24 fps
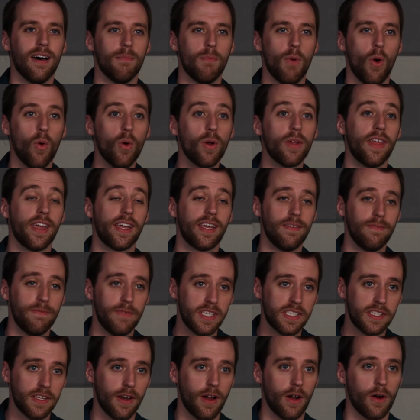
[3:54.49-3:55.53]
or they can
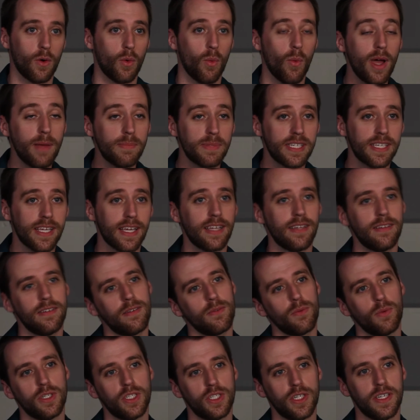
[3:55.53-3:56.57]
visit our website,
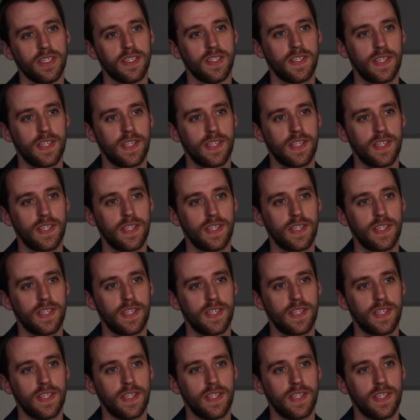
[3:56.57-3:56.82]
which is